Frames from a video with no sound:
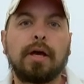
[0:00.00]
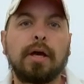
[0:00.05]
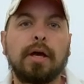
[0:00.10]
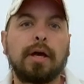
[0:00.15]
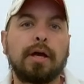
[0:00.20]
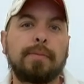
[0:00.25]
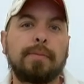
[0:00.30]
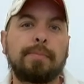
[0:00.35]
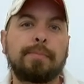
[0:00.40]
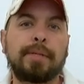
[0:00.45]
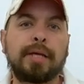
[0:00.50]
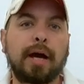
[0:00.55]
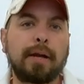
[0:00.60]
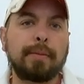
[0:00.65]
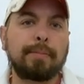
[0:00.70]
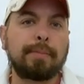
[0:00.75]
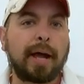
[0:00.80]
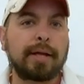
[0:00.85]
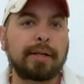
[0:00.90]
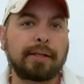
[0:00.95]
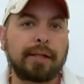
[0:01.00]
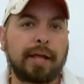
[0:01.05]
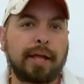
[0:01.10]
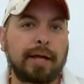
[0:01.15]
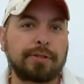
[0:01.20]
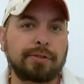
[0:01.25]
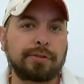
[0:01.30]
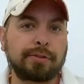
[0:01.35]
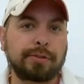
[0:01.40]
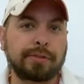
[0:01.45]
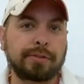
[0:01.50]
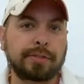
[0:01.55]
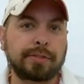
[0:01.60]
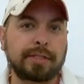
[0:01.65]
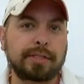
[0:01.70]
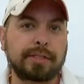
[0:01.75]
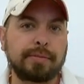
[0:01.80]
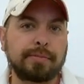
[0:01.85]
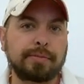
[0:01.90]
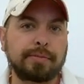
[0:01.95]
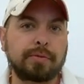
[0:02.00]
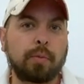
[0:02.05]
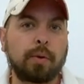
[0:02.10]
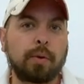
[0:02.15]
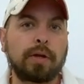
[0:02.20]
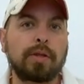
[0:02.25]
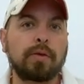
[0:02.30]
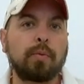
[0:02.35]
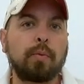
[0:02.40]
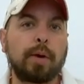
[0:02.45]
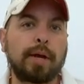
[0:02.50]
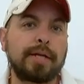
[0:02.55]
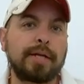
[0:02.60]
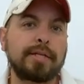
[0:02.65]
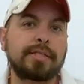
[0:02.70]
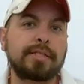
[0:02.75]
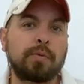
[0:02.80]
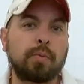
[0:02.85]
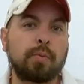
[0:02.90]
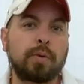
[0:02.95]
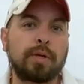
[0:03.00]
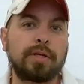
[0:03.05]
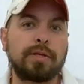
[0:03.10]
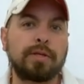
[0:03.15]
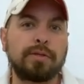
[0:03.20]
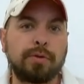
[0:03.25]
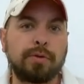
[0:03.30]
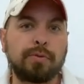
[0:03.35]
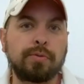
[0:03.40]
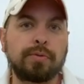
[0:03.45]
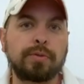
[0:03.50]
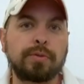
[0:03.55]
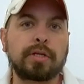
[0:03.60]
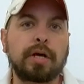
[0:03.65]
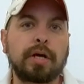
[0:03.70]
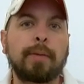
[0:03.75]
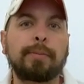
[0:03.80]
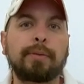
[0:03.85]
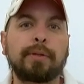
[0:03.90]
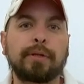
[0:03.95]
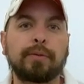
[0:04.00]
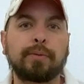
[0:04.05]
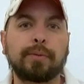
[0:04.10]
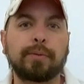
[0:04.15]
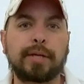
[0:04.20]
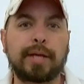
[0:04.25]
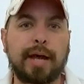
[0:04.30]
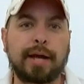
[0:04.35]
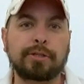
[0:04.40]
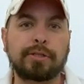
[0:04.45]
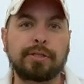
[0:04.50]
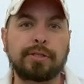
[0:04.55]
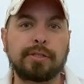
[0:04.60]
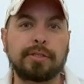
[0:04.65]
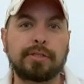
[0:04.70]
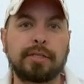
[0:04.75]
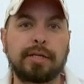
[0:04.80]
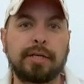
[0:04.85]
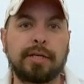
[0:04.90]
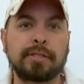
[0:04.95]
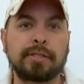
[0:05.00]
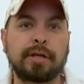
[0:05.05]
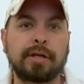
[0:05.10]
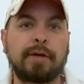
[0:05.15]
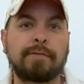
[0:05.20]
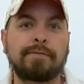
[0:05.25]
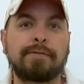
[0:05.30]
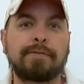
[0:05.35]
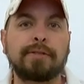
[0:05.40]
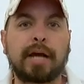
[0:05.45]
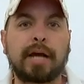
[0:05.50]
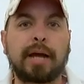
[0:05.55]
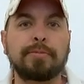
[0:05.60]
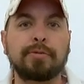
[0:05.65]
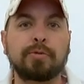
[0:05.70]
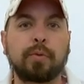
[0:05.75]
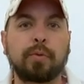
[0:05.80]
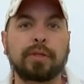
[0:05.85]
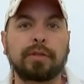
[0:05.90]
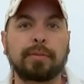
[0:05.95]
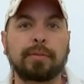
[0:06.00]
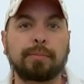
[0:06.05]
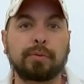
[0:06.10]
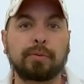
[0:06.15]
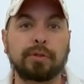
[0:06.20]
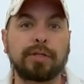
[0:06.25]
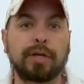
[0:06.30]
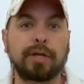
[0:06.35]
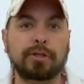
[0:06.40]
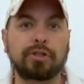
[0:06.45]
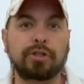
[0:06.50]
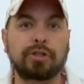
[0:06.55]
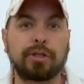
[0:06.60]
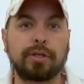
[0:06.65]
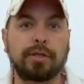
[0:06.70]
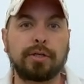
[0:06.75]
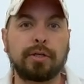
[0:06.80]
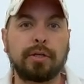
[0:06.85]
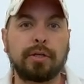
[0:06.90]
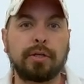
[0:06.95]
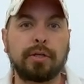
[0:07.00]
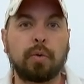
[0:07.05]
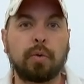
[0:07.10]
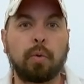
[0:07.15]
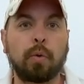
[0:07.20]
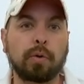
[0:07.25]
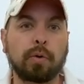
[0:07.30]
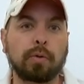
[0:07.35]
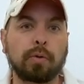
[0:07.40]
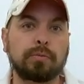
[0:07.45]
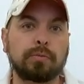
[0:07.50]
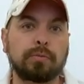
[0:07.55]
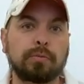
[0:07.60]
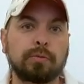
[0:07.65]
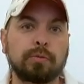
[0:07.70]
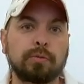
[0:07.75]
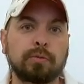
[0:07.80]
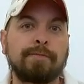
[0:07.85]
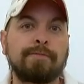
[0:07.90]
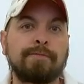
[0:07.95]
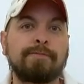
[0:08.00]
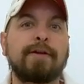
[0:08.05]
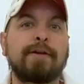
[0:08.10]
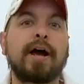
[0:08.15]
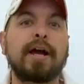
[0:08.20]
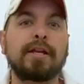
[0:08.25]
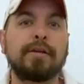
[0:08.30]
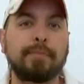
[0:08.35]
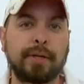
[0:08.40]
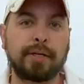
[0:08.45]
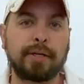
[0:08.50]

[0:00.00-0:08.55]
Beyond biological systems, one of the ways that we use coupling reactions is oftentimes with the production or refinement